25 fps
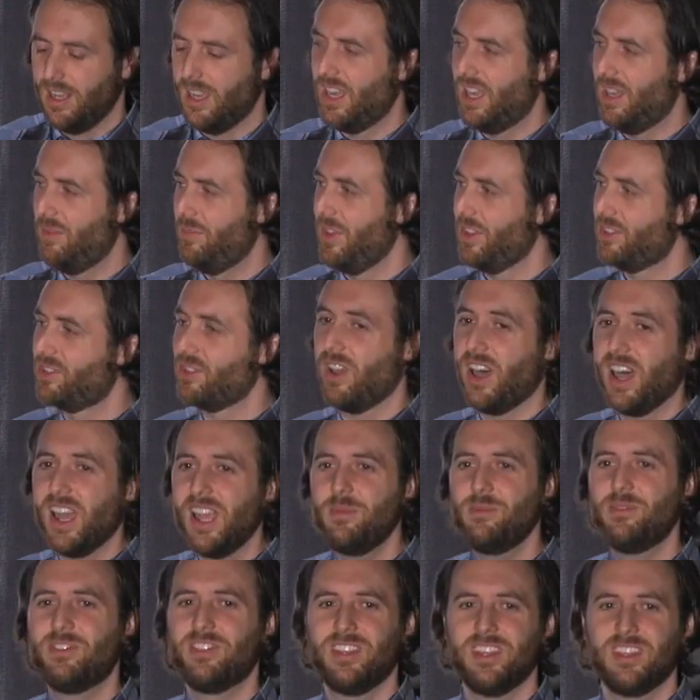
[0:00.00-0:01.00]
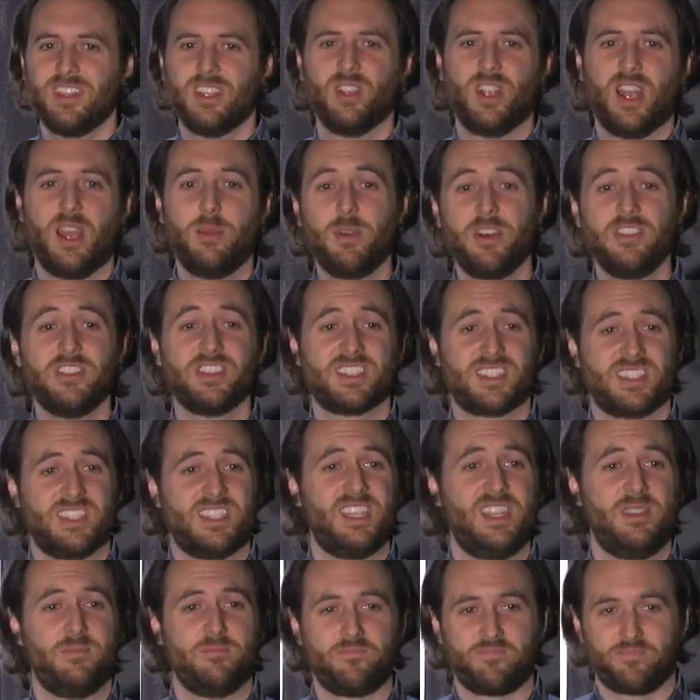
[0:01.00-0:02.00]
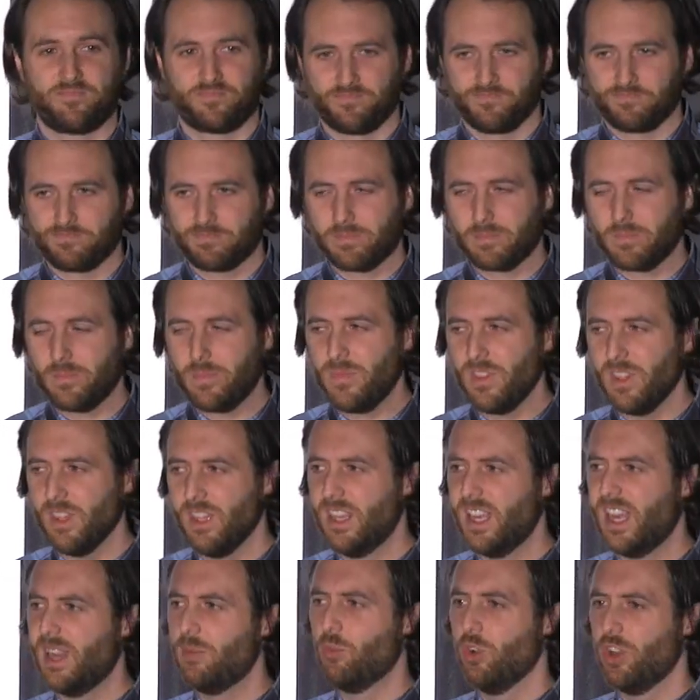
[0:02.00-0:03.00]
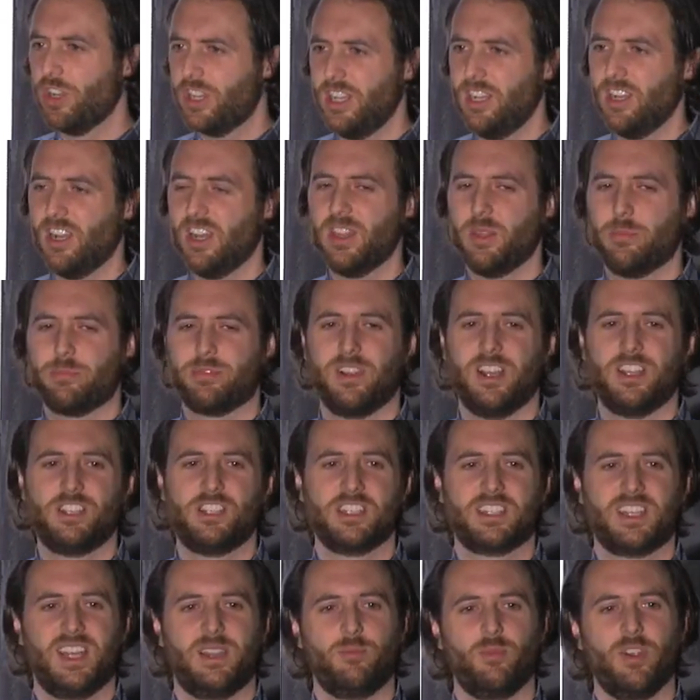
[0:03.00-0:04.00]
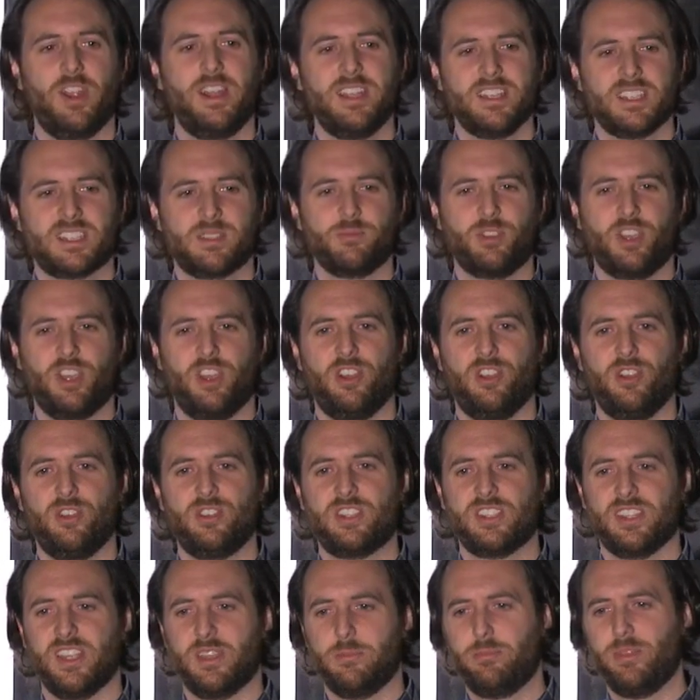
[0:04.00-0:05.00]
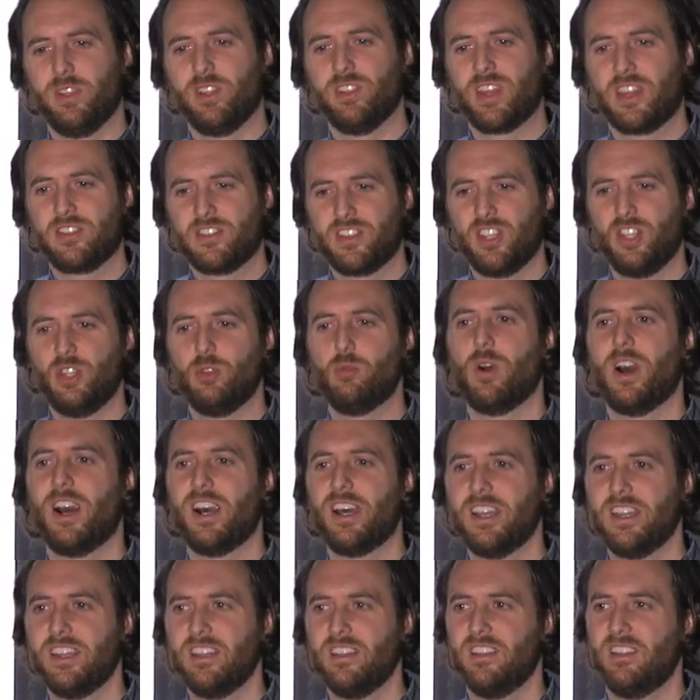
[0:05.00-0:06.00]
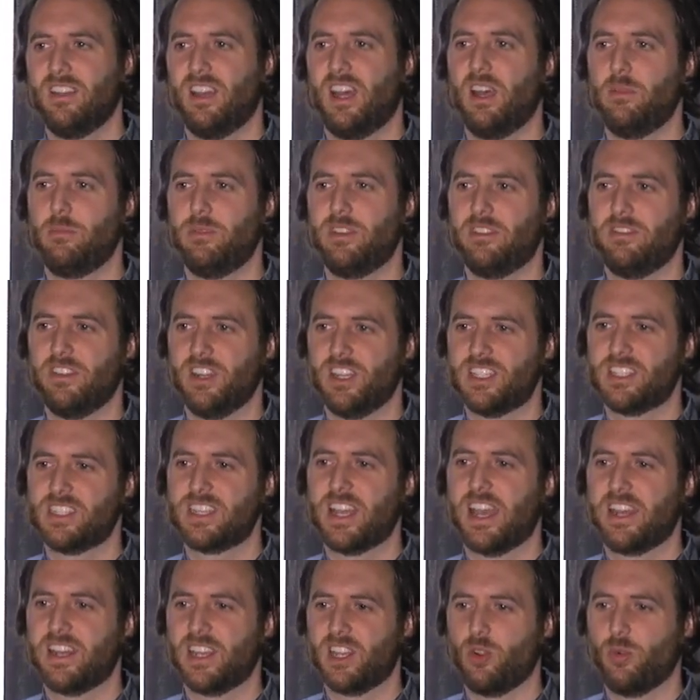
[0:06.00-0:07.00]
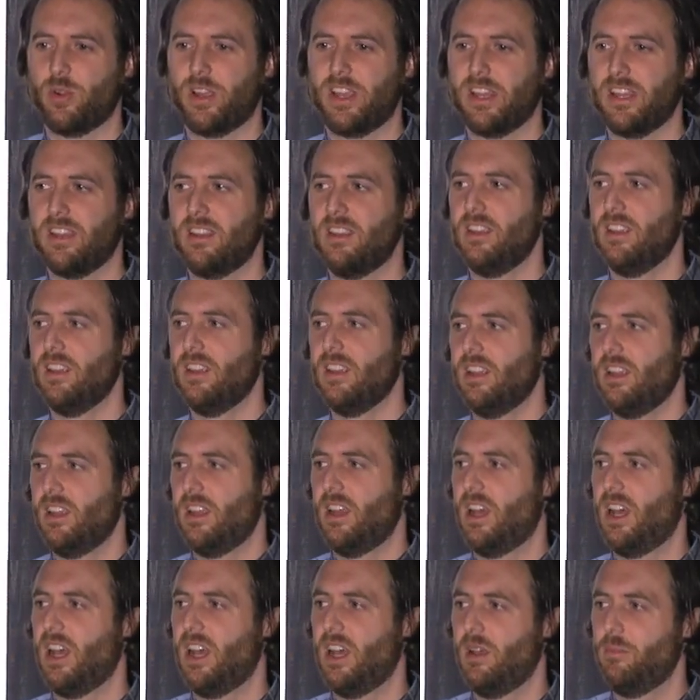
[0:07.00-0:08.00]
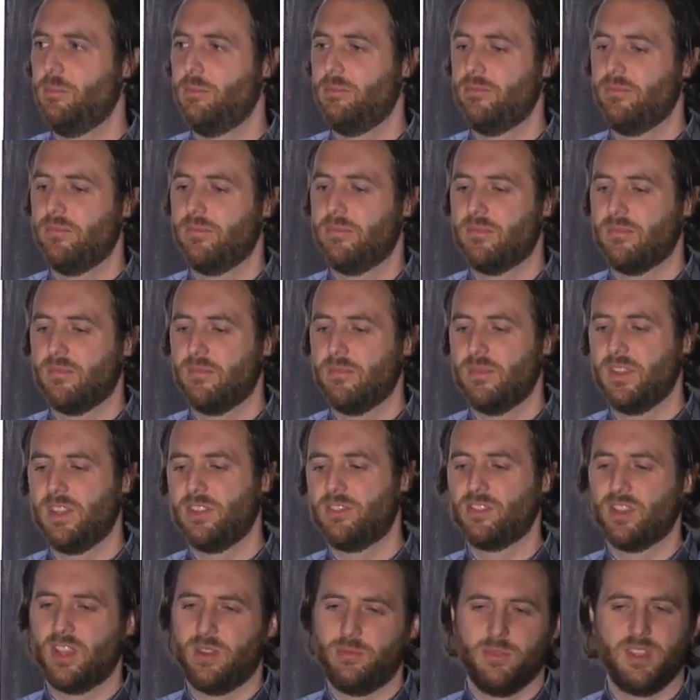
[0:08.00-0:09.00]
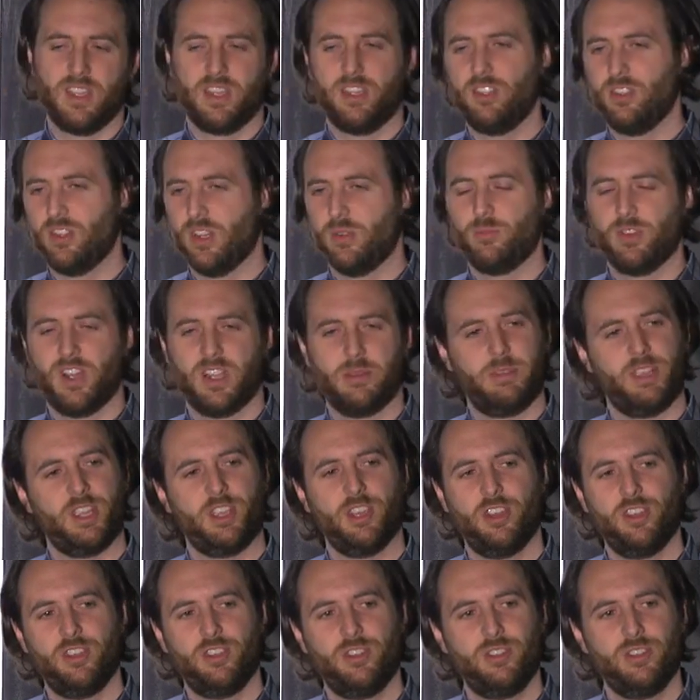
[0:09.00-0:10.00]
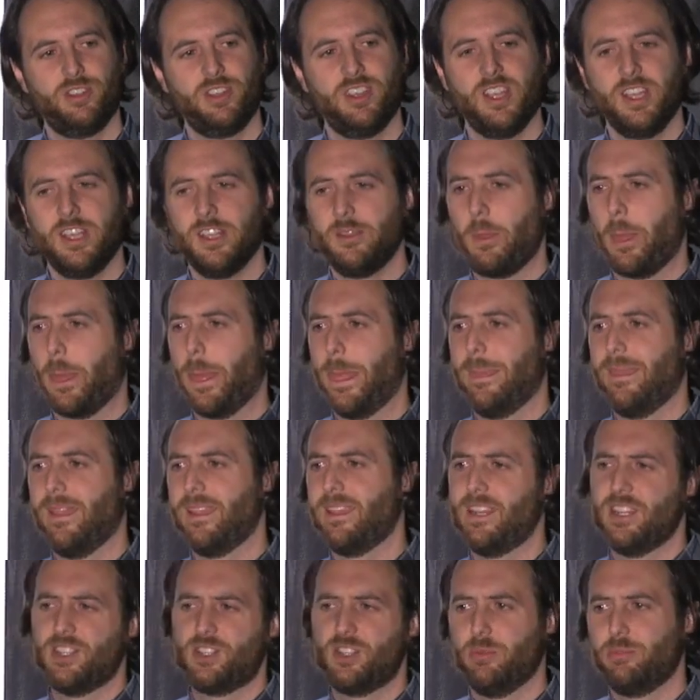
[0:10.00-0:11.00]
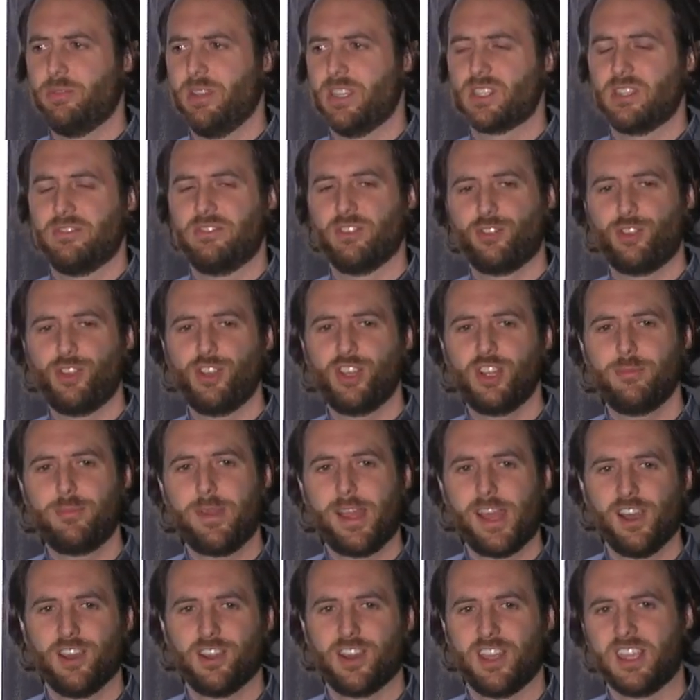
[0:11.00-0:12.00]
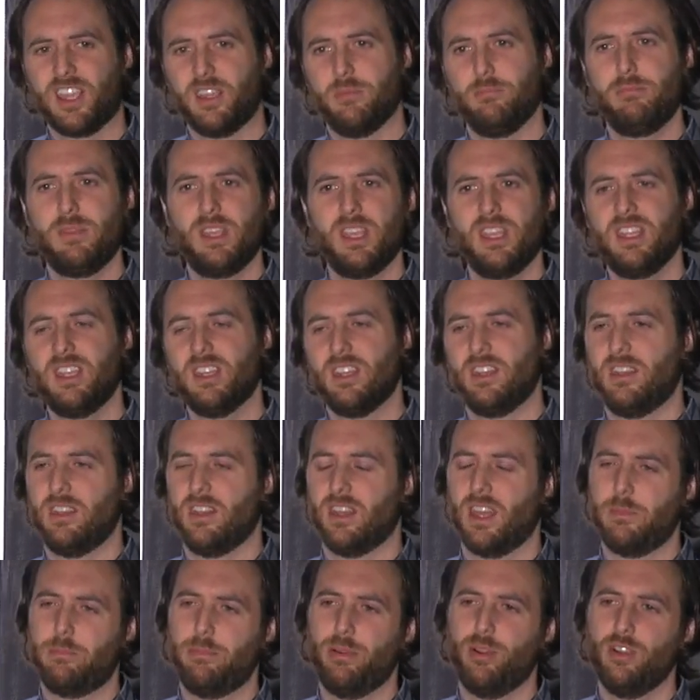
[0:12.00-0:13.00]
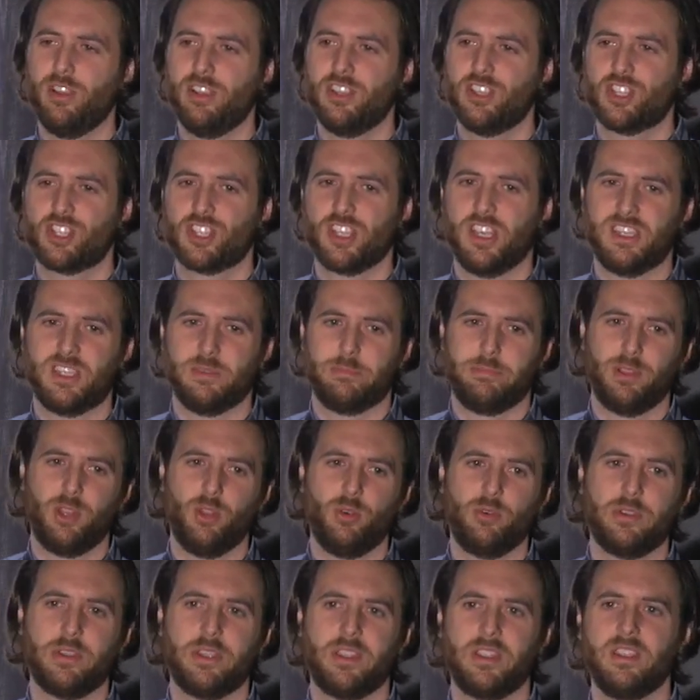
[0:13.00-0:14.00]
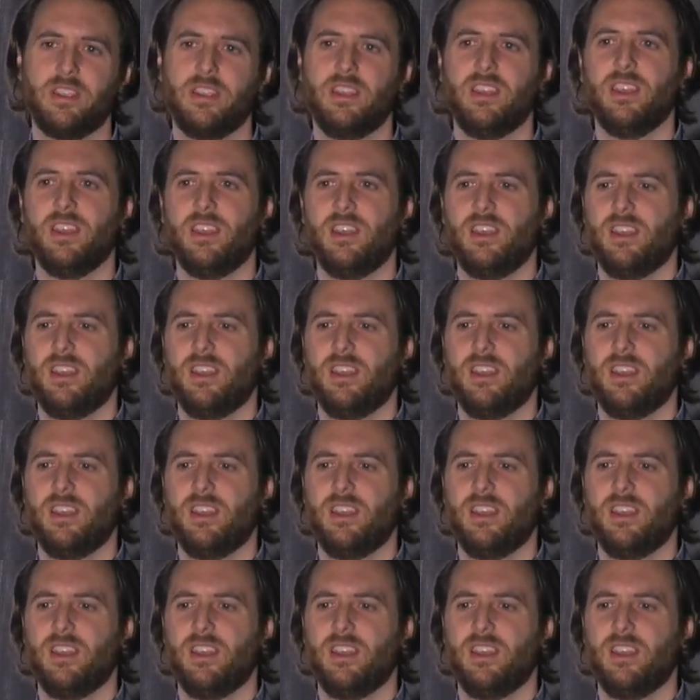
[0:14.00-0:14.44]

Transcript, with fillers: And so I'm sitting there, I'm on this team, and I'm working on the projects. I'm writing some code to, like, build out the UI in a very static way. And so I'm like, you know, I'm writing my code. I get it to a place I feel good about. I commit, I push, I deploy.